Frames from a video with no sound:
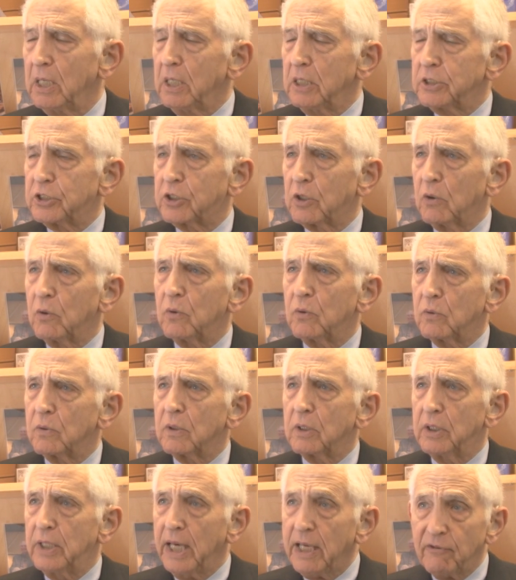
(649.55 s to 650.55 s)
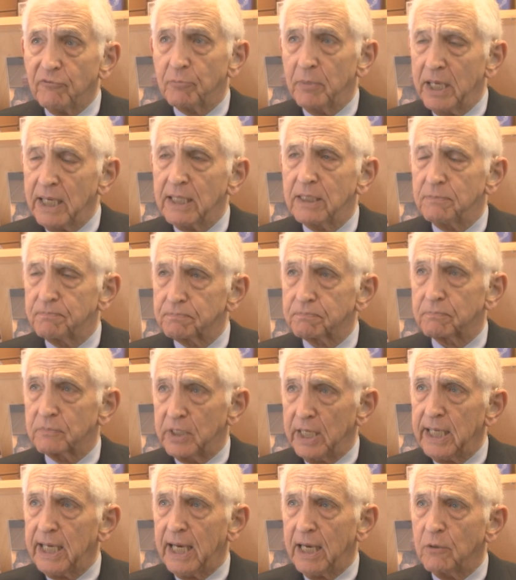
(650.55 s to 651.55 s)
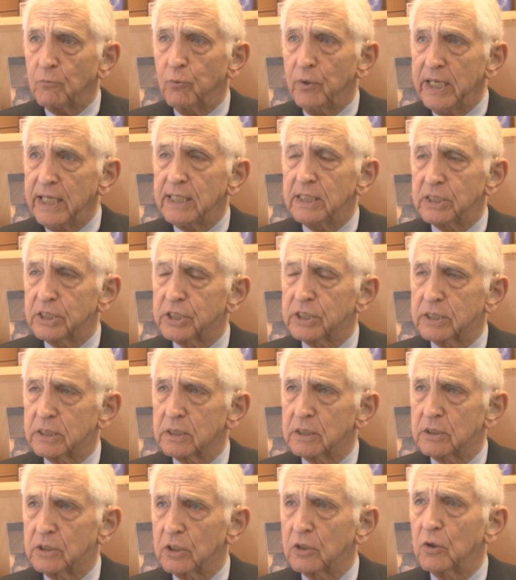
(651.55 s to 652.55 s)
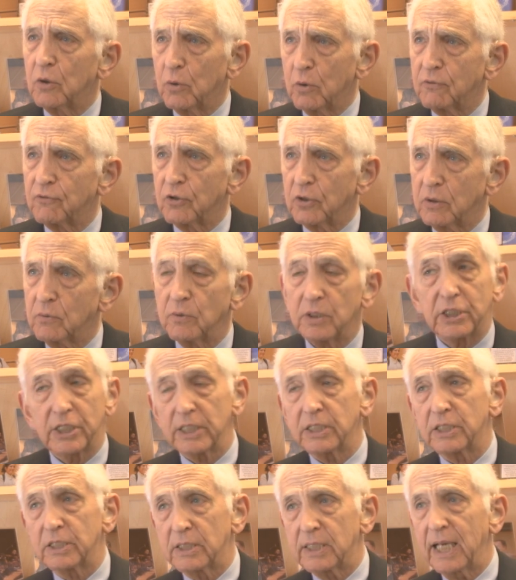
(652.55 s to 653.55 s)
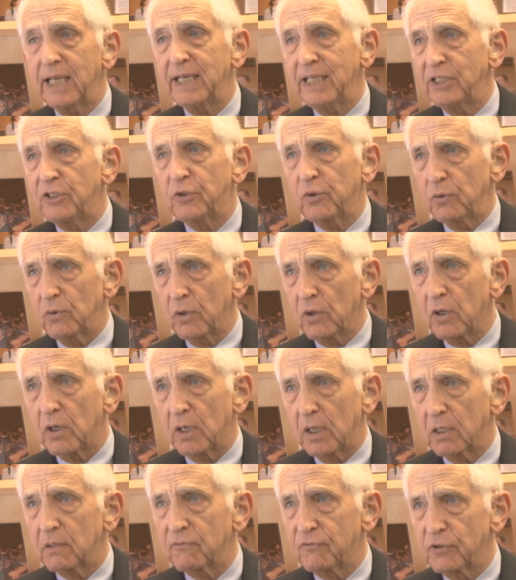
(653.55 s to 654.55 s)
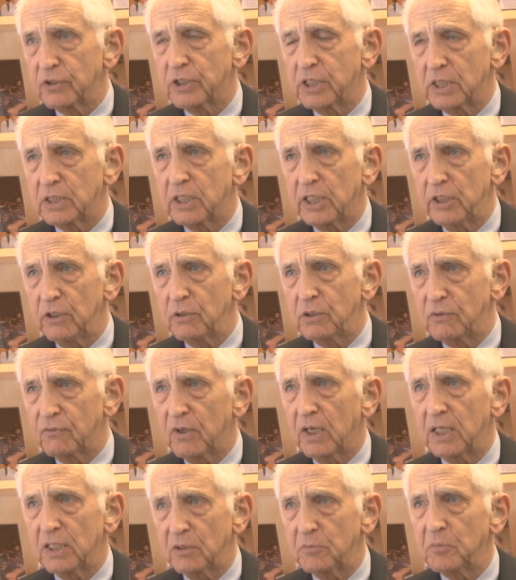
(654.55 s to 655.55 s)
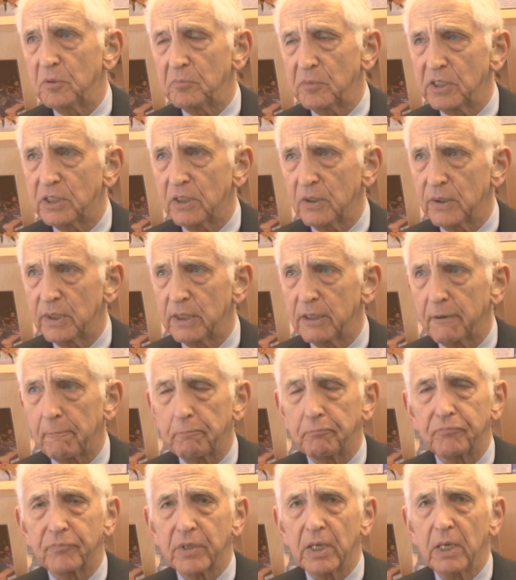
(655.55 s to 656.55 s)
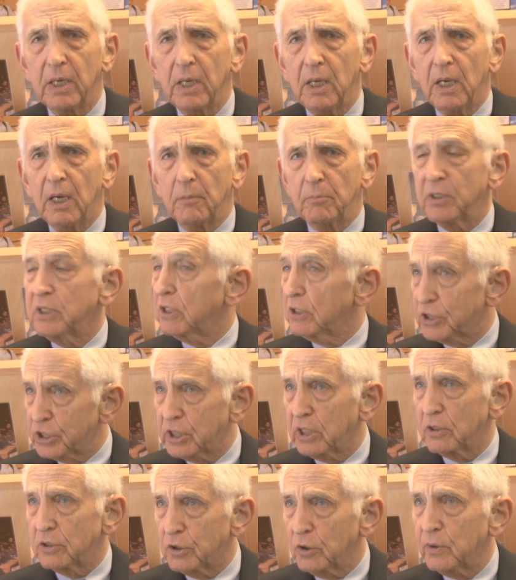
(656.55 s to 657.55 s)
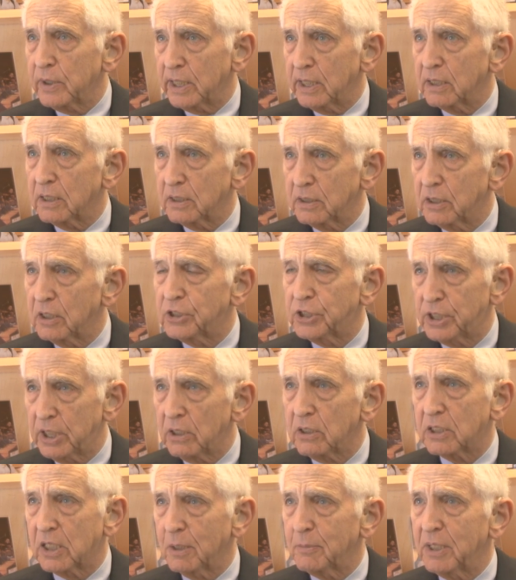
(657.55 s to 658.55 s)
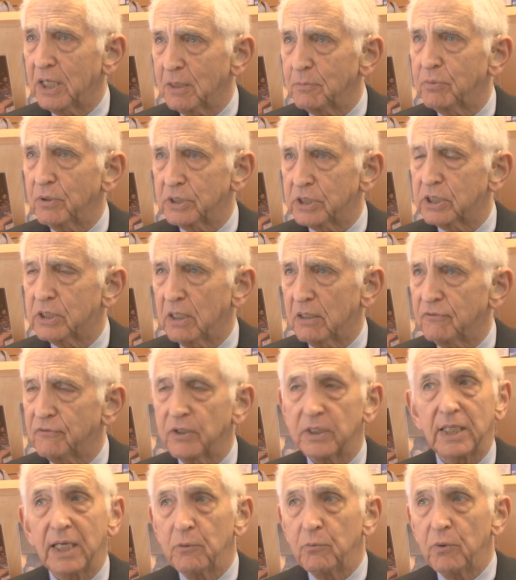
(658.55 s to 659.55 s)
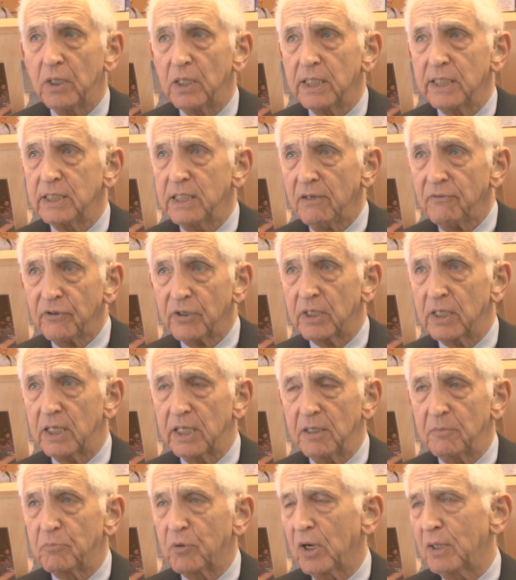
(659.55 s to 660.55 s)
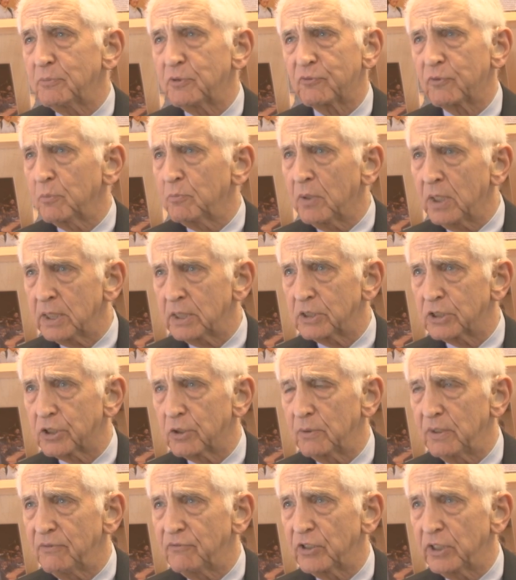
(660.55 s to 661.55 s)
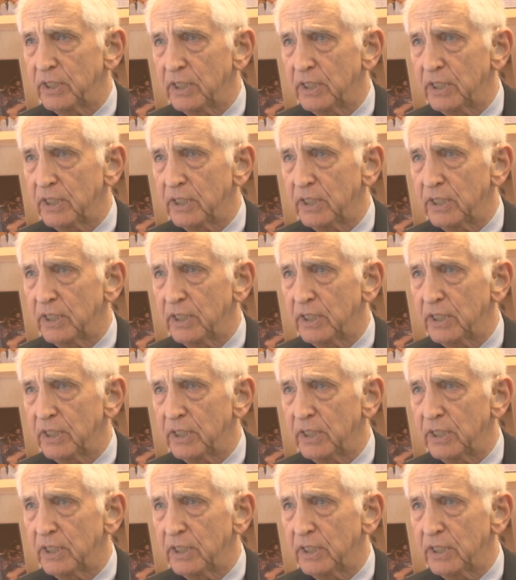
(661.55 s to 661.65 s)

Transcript: So they've made, they had weeks to go over it, which isn't any too long for such a huge volume of material. But they're still doing it. They're still coming up with stuff, and they will indefinitely, perhaps for months or even